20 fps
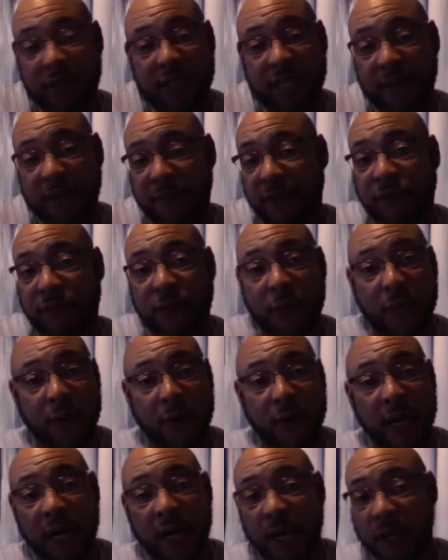74.
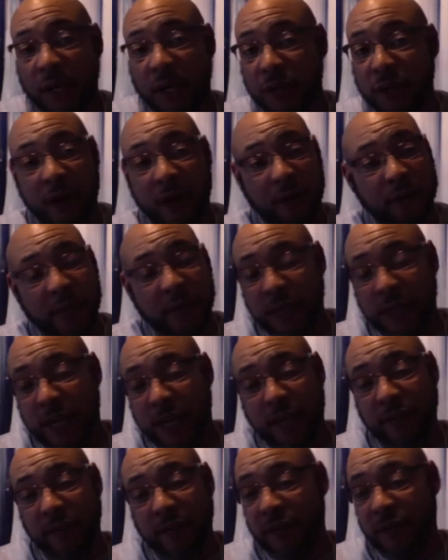
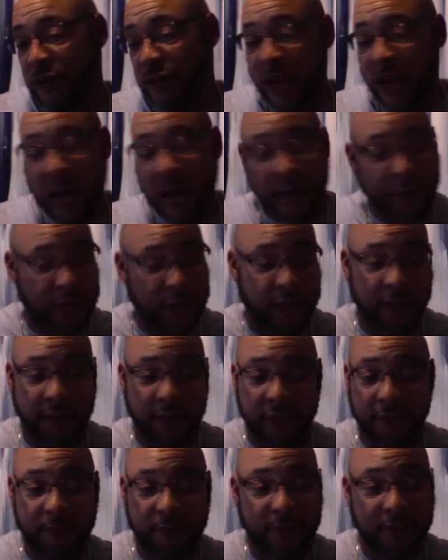Nothing
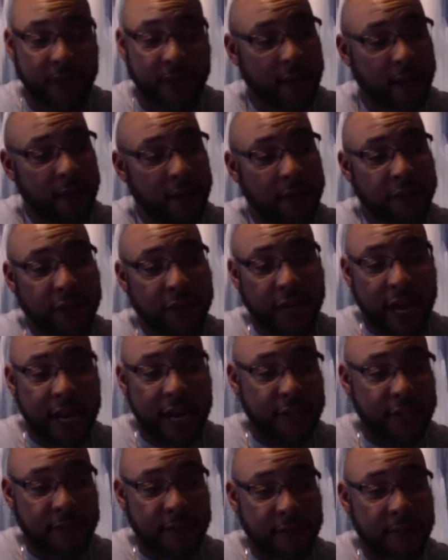
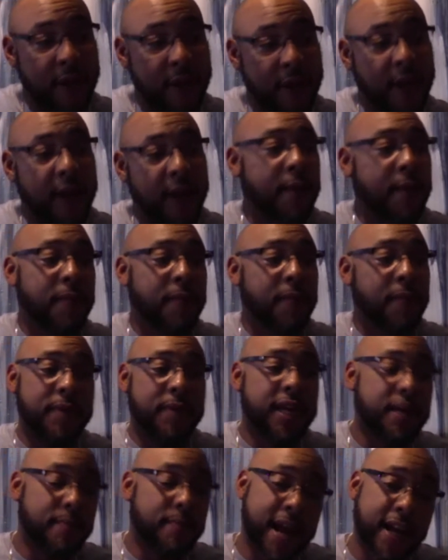changes. Maybe
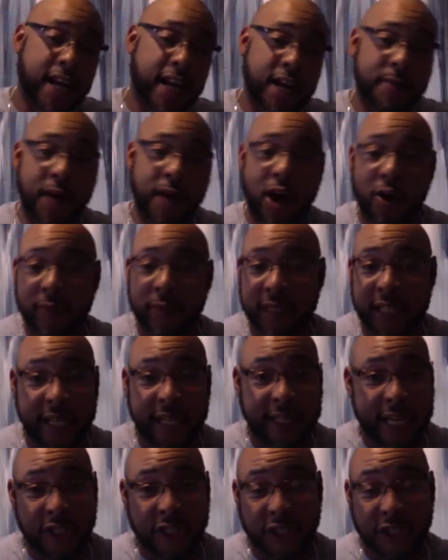he might come home and
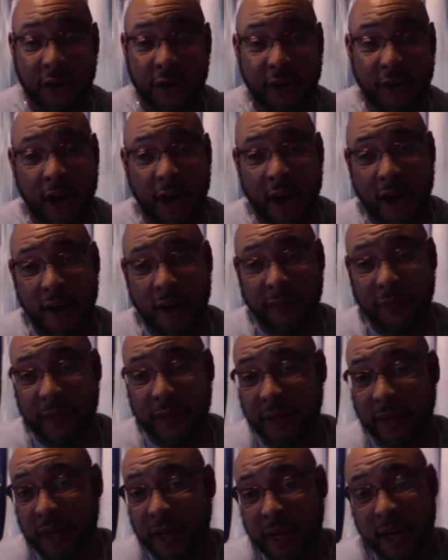take that shirt off
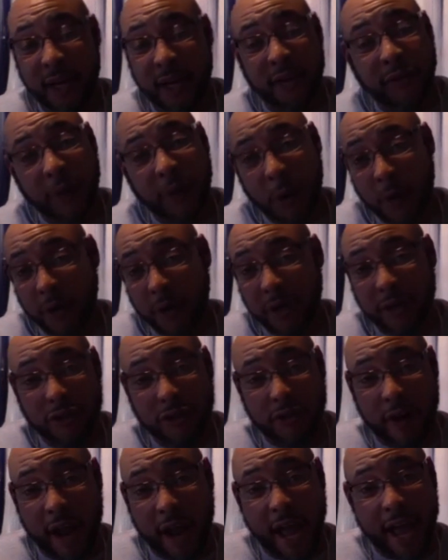and throw it in the
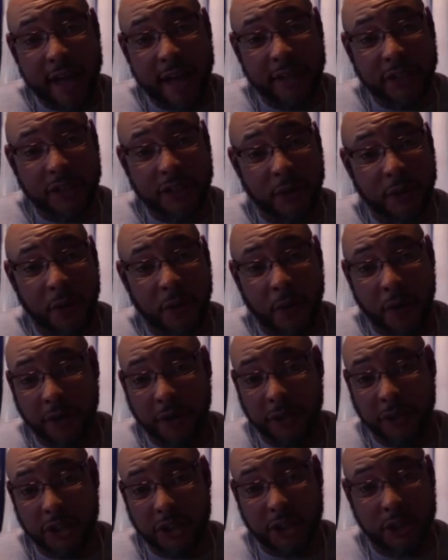trash or
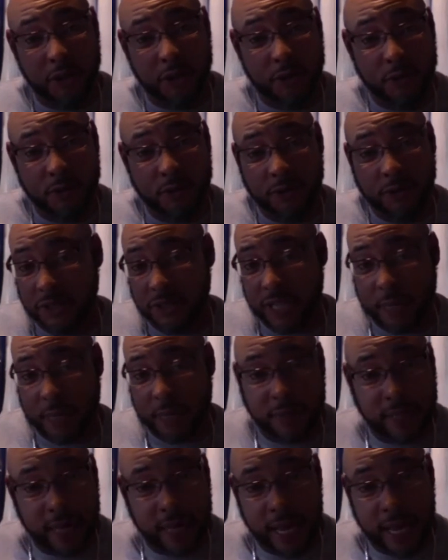the shoes or
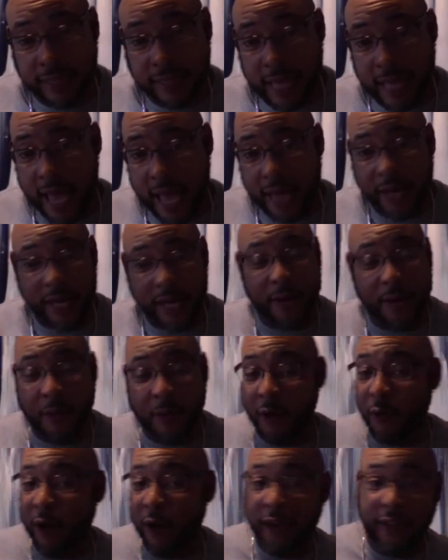something like that, and he
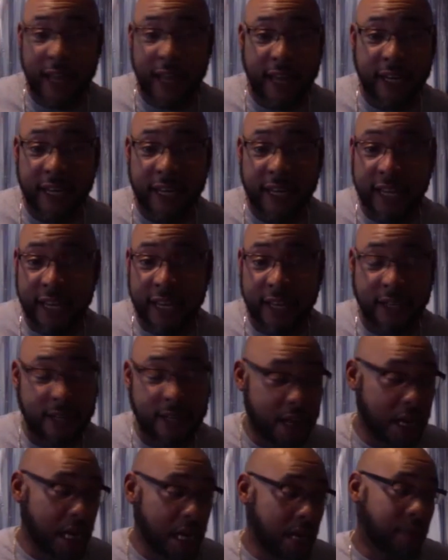won't wear that again.
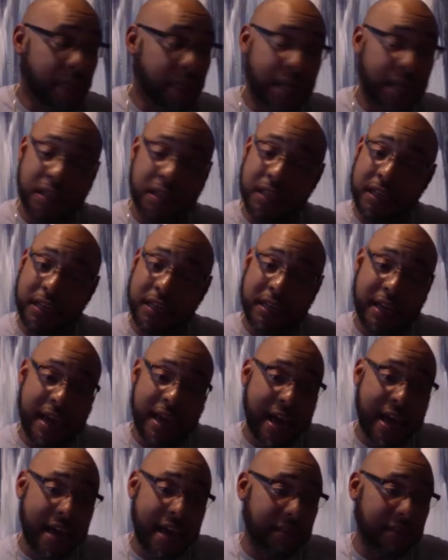But other than
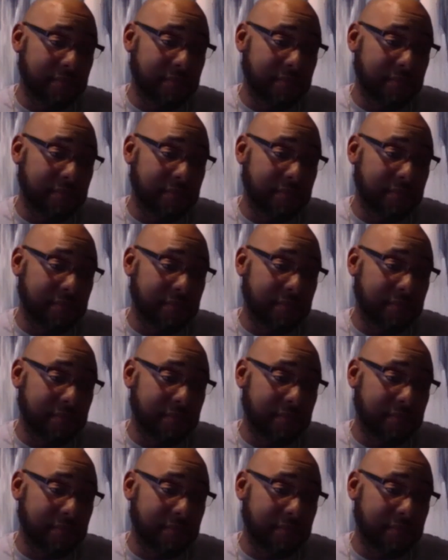that,